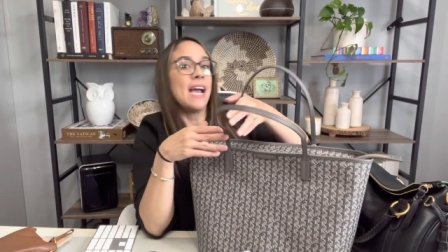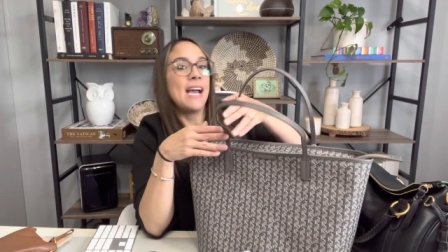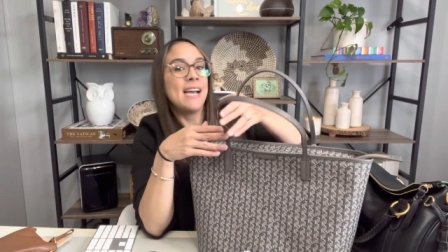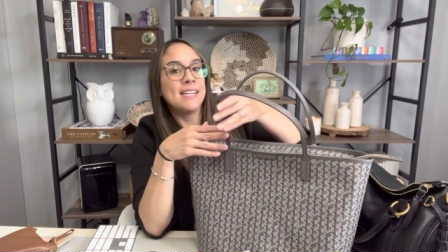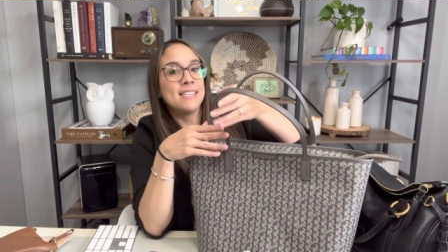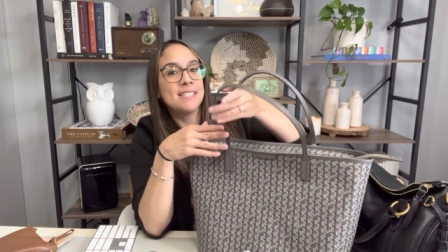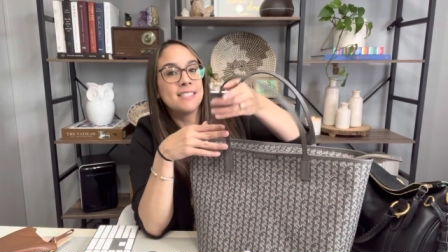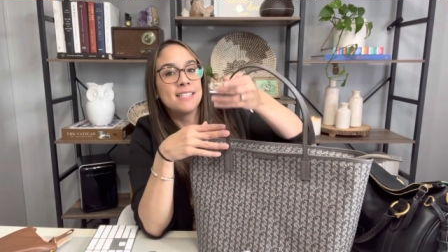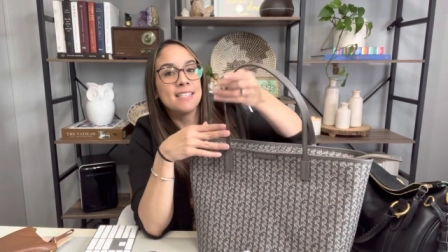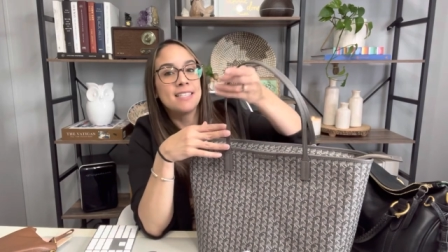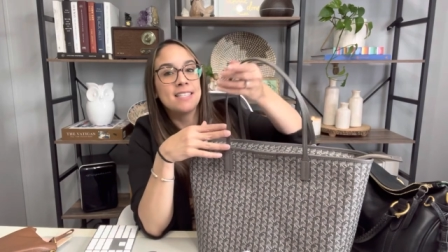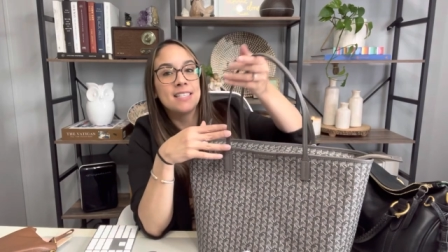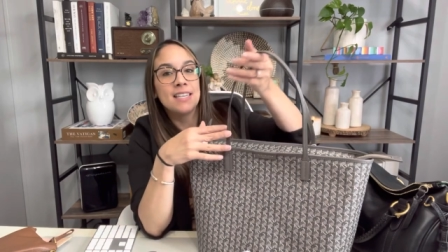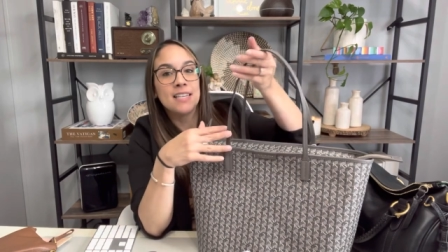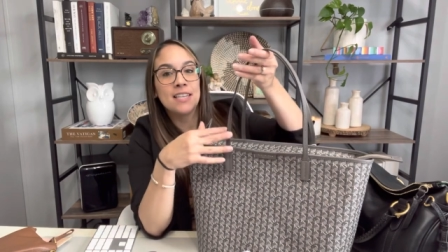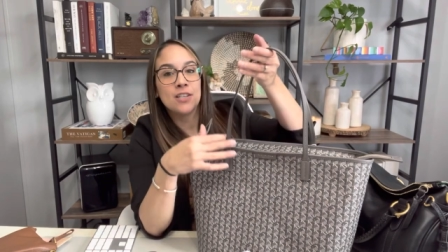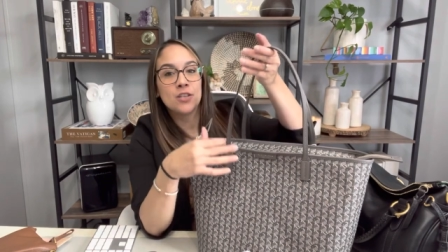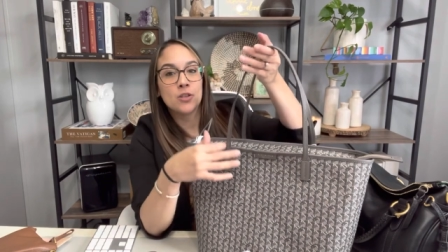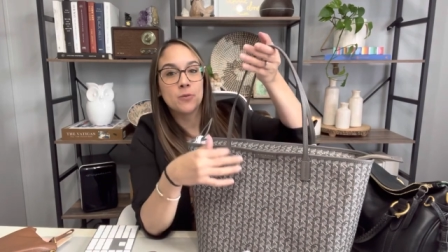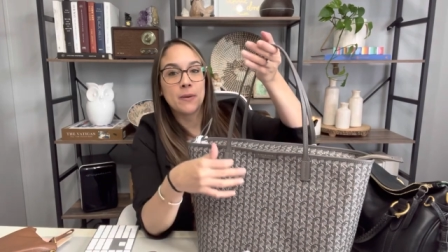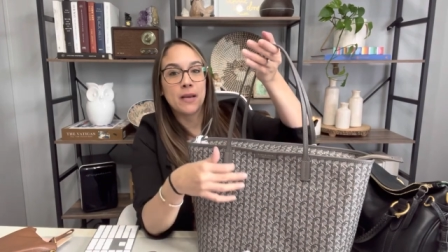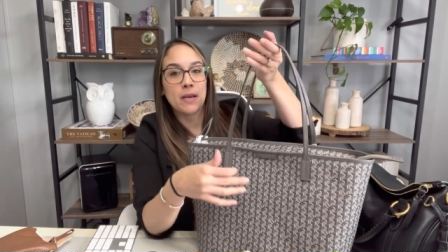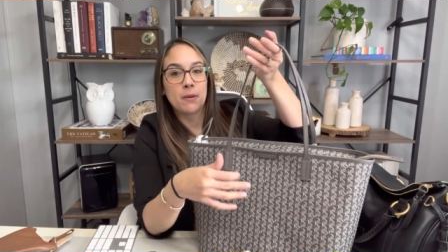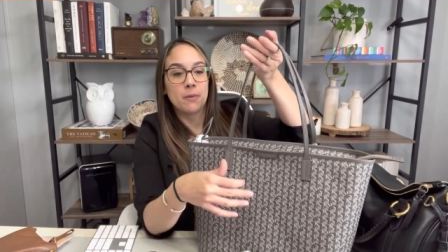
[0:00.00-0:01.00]
and a 16
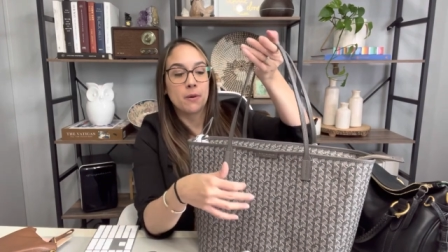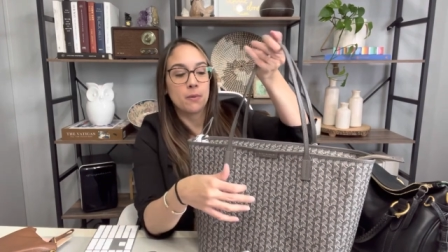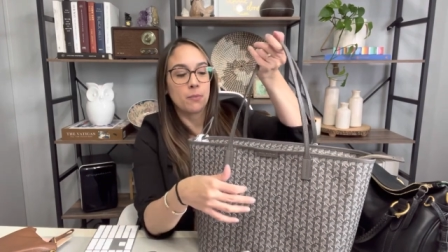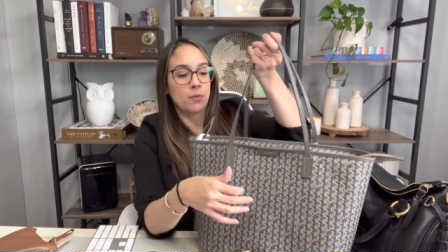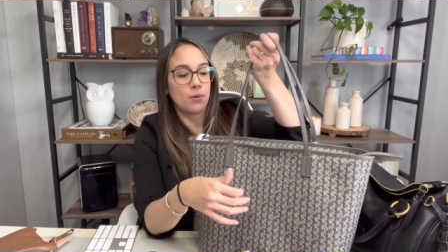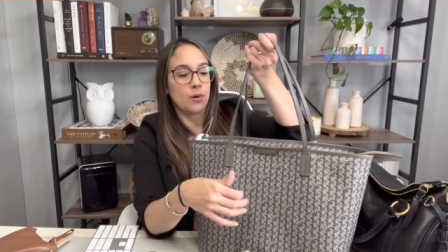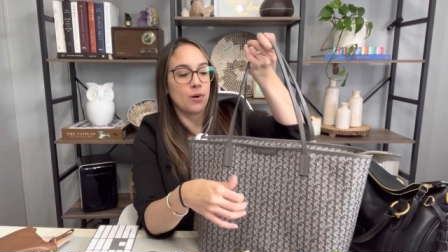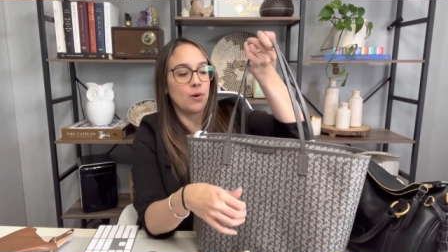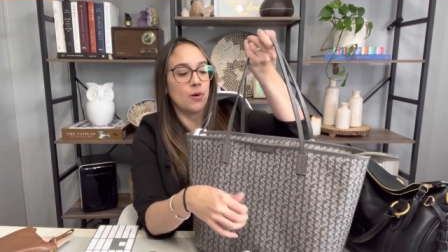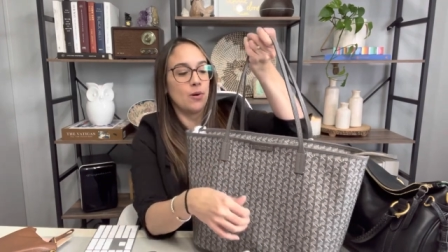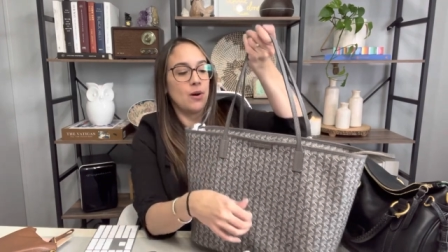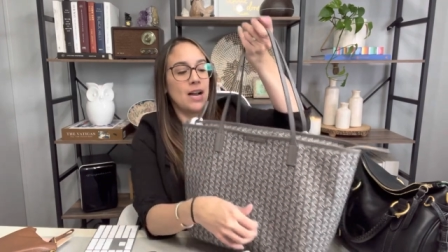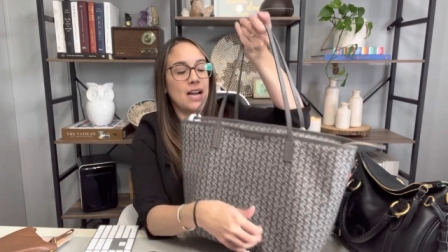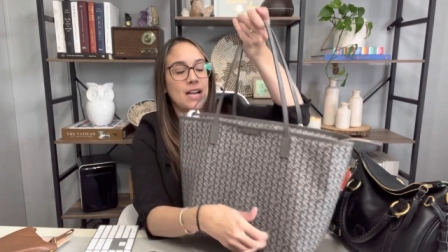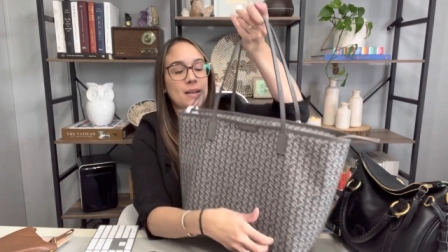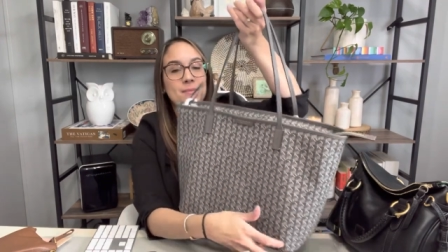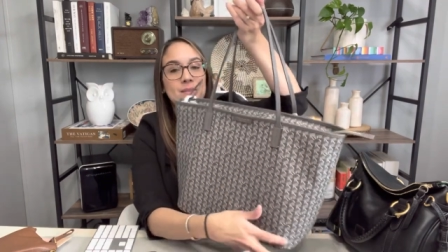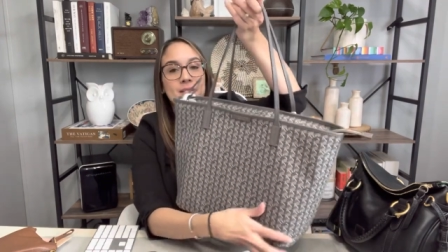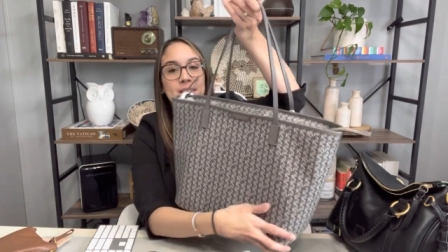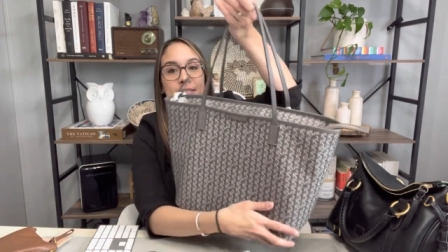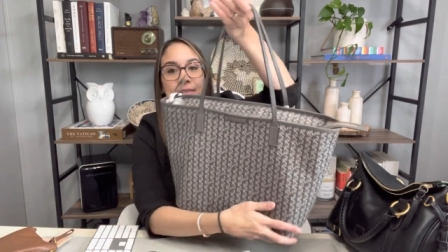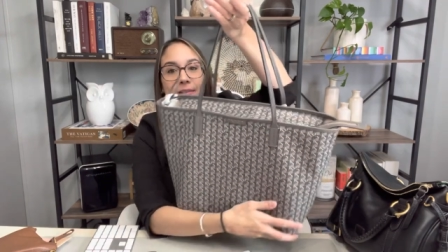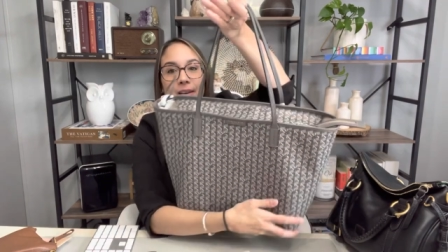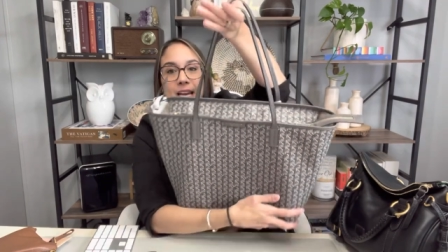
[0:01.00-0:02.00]
inch MacBook Pro, I am
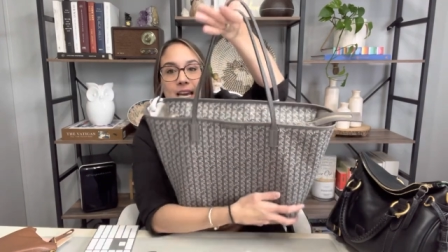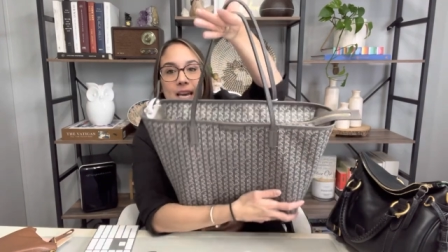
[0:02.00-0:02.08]
still